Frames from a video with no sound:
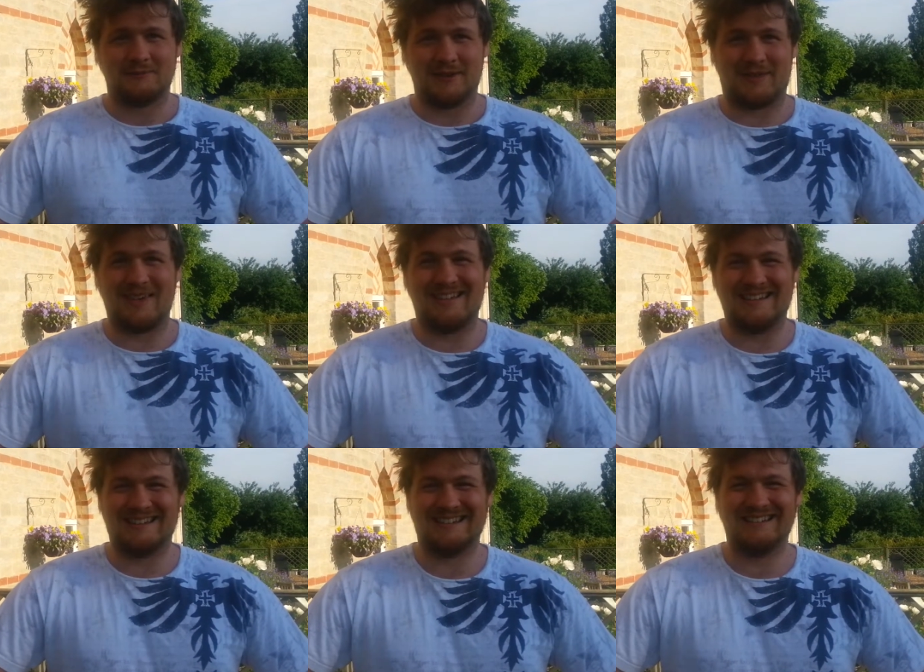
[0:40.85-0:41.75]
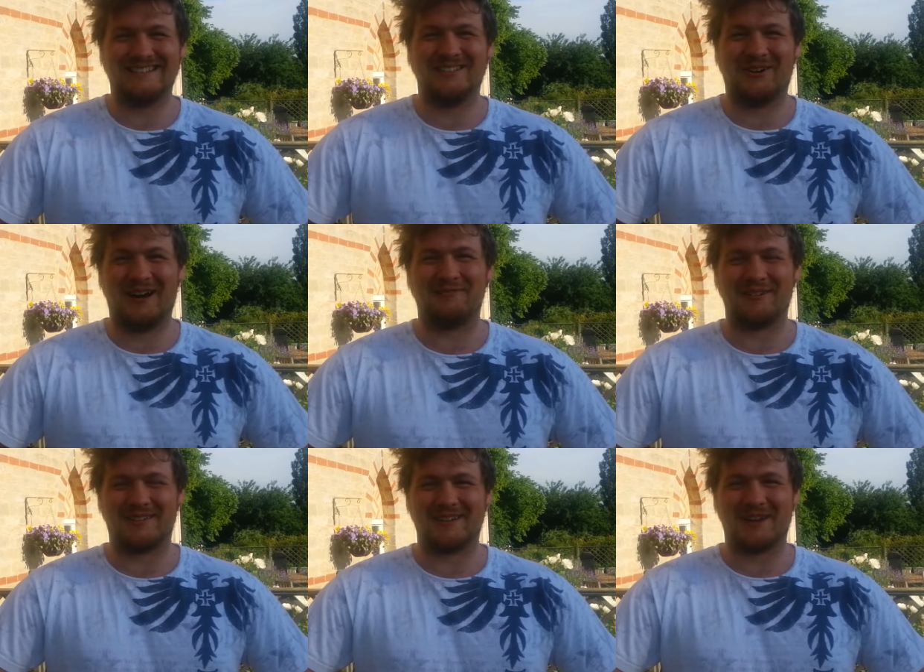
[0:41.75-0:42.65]
with not
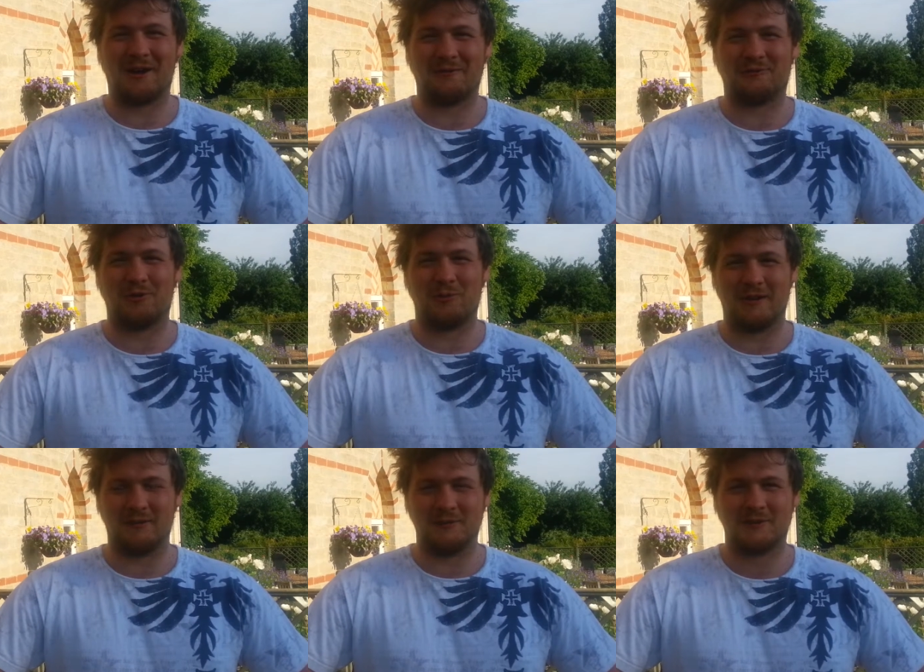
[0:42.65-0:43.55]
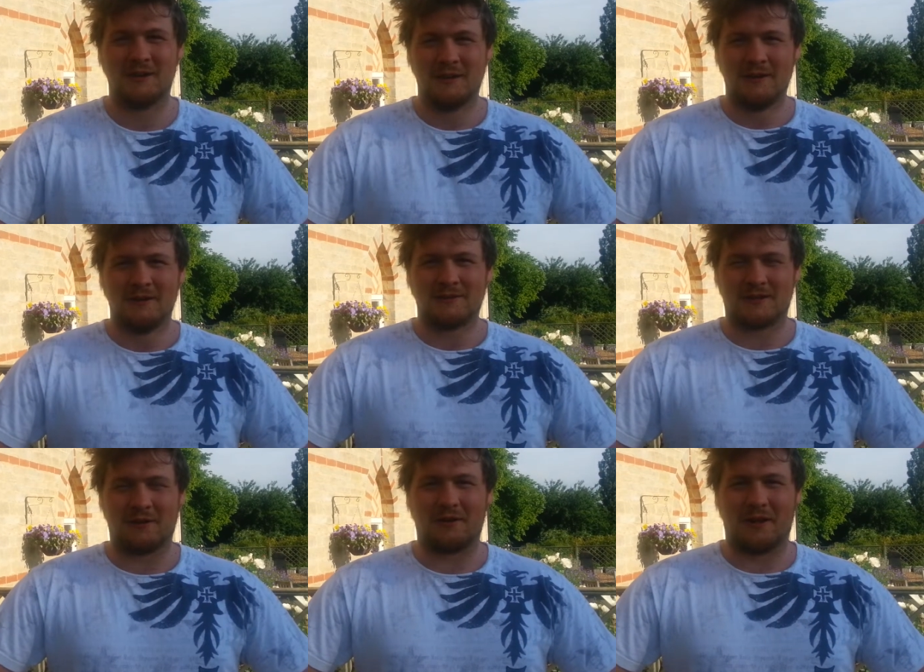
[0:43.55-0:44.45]
everything going for me, it was
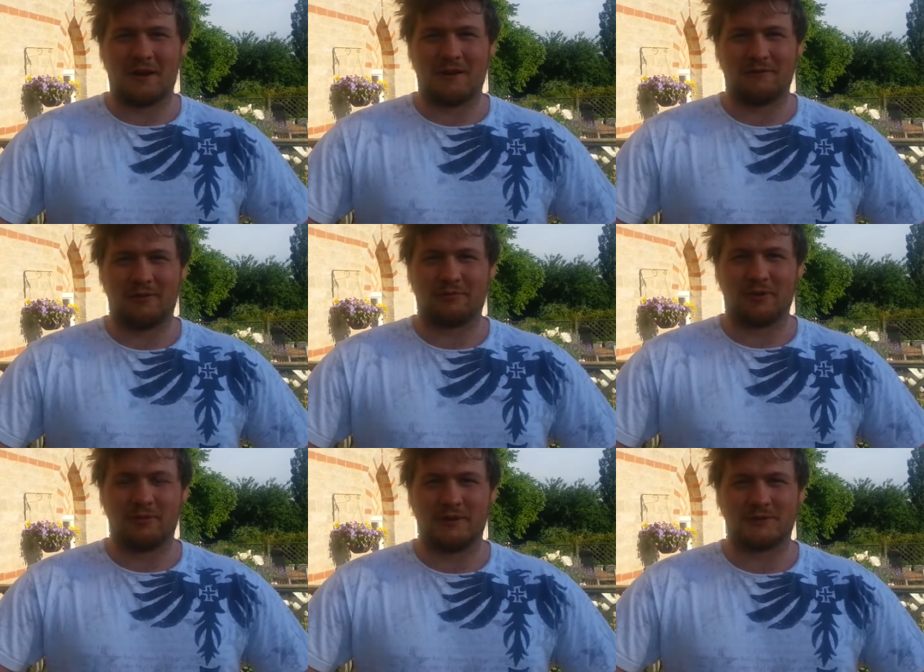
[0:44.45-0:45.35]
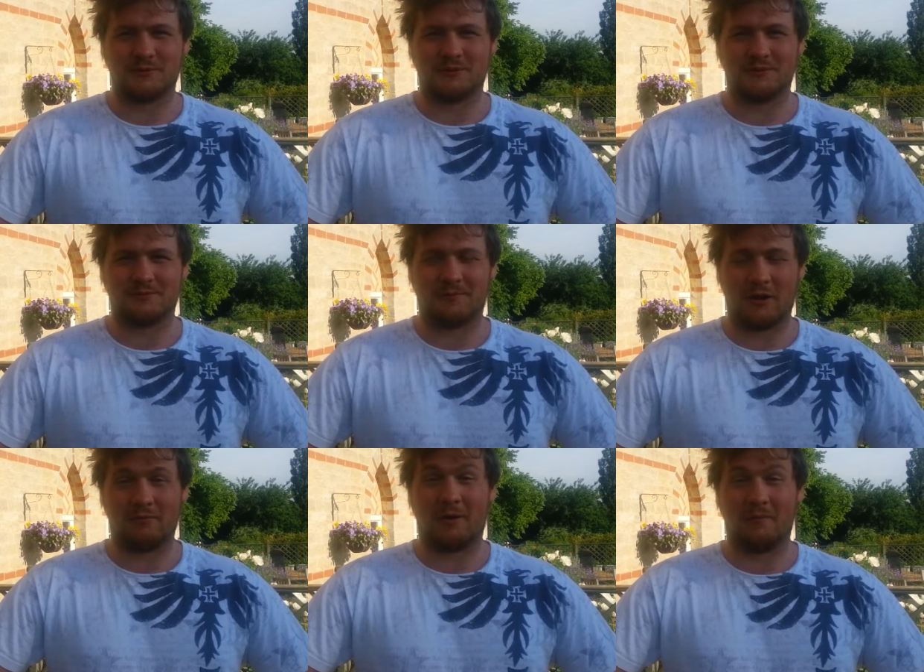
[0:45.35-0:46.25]
stone and a half in 3 weeks, which has
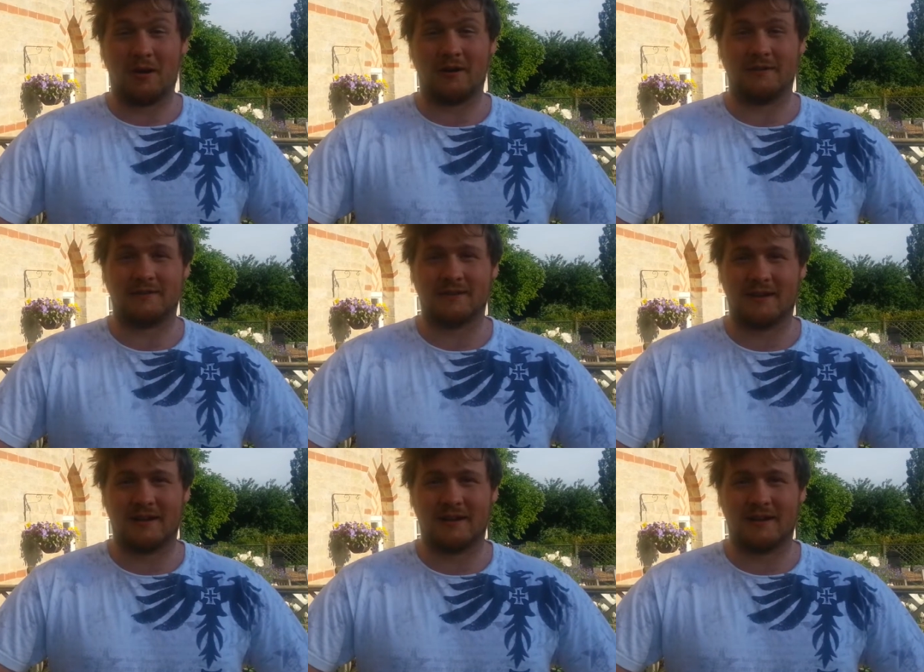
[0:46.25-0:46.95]
blown my mind.